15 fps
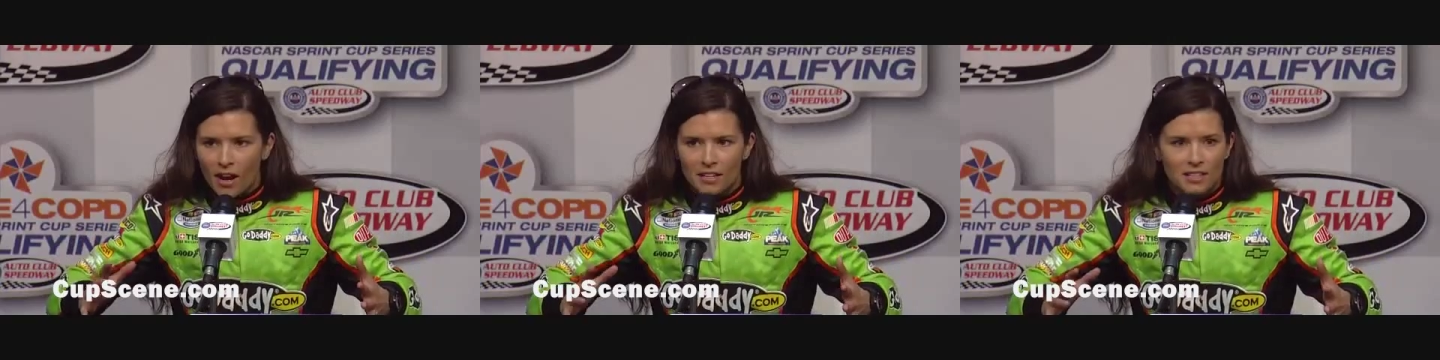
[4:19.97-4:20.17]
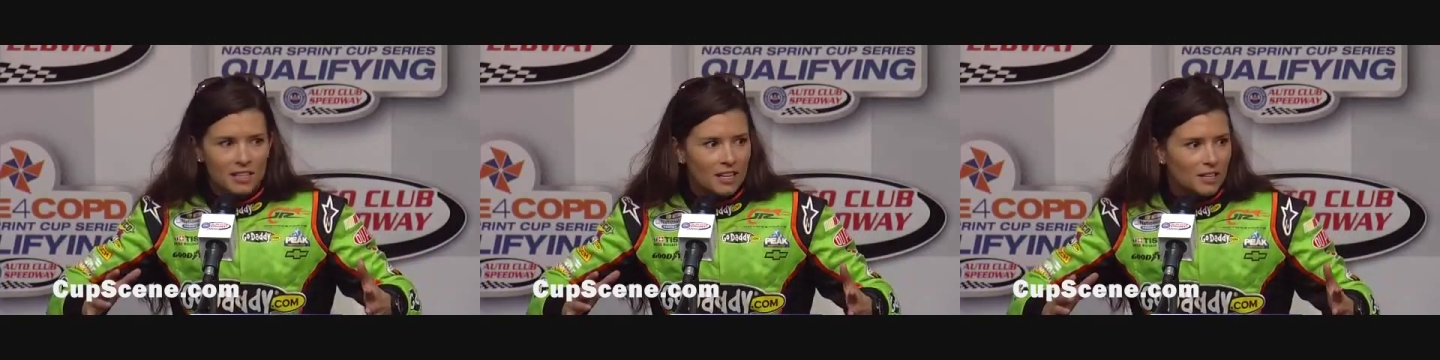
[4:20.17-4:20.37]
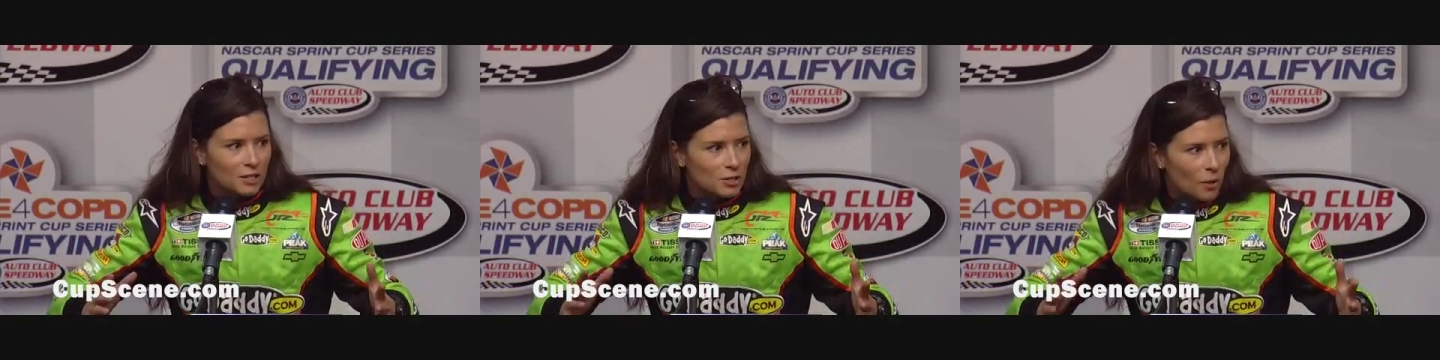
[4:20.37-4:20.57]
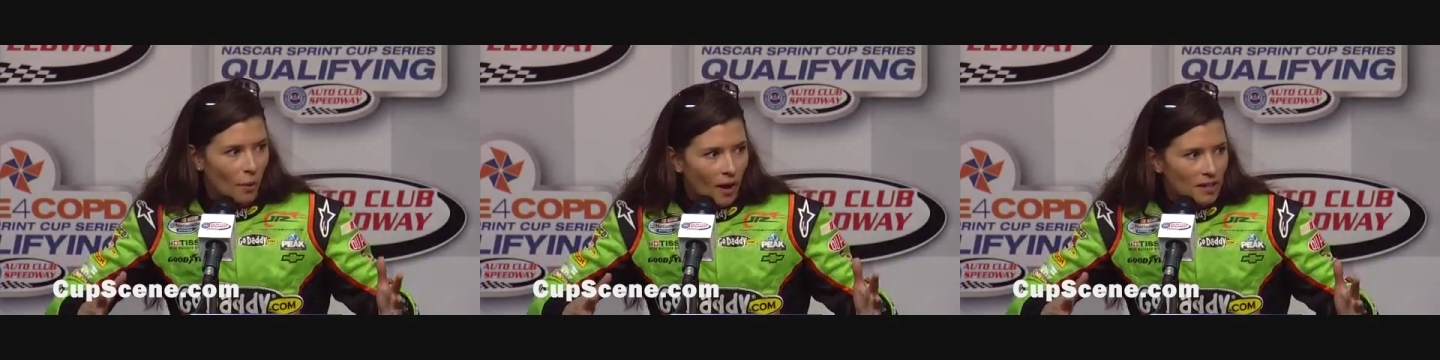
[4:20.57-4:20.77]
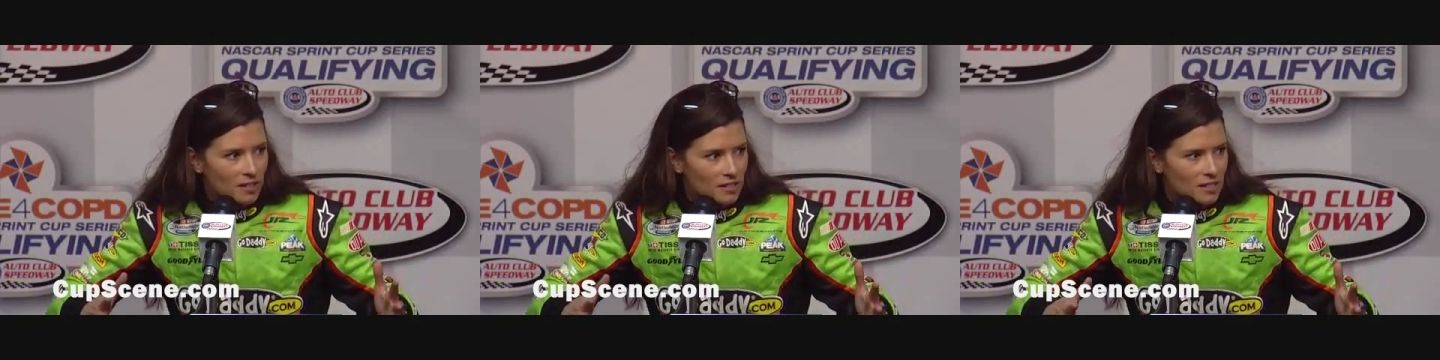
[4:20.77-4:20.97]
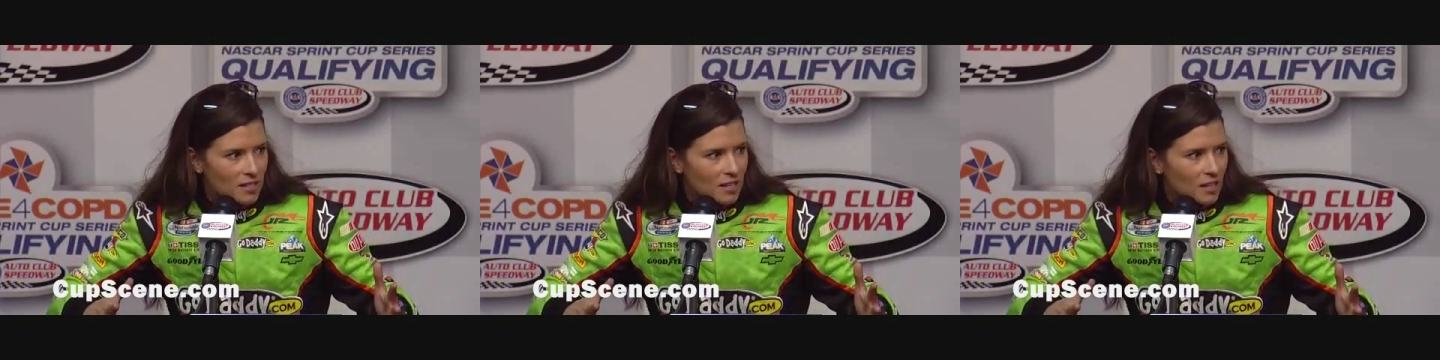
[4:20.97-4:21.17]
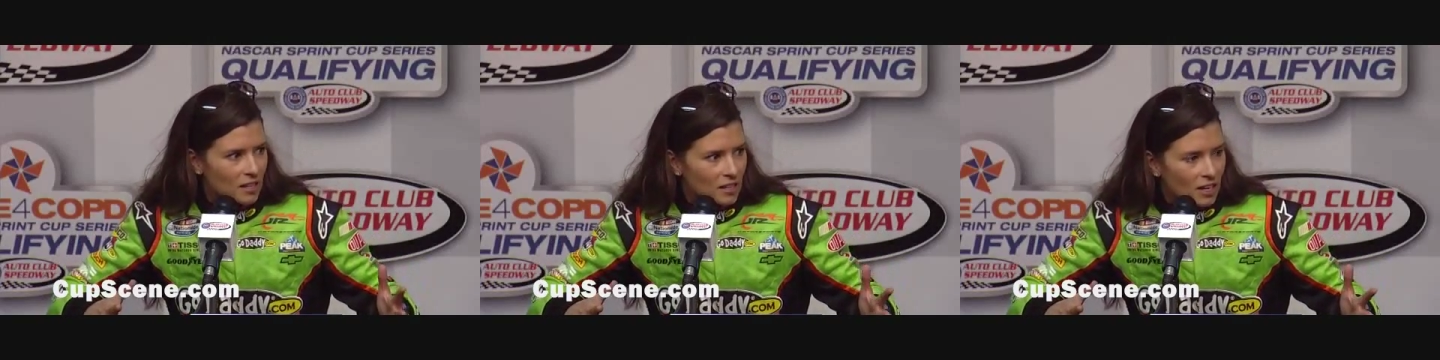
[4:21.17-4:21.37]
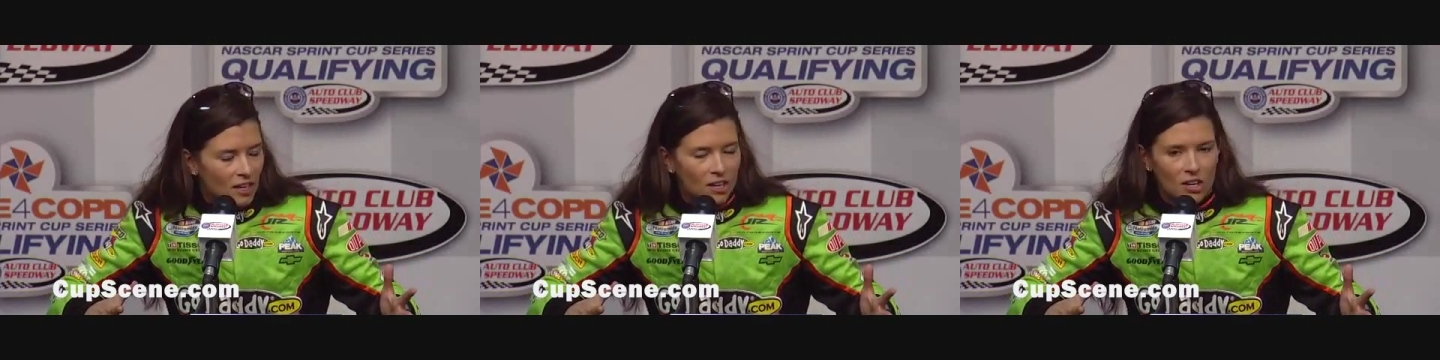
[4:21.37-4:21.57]
I did it twice in a
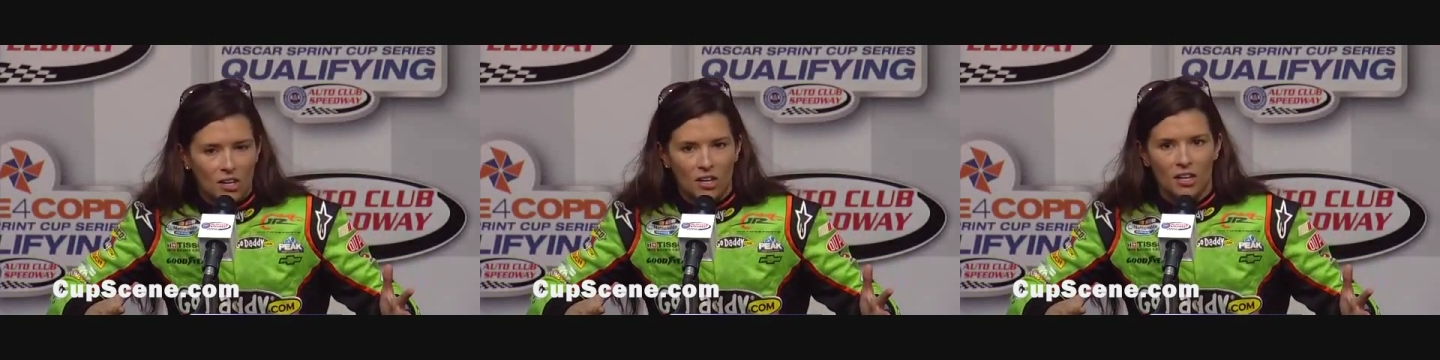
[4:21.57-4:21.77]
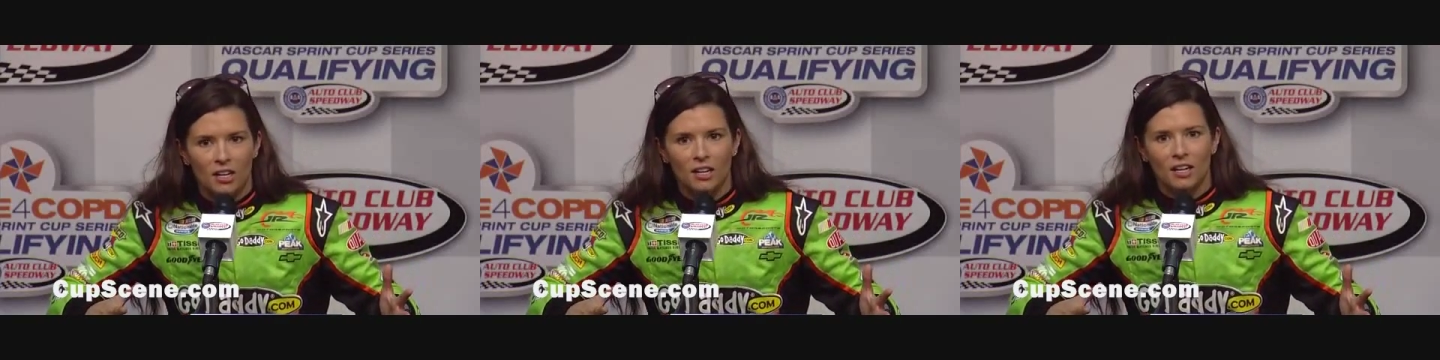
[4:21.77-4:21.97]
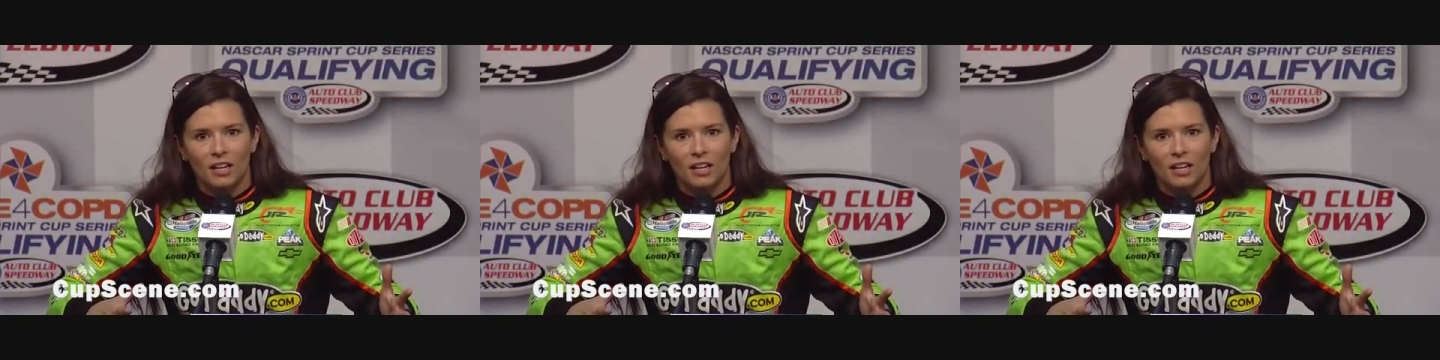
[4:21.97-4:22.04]
year.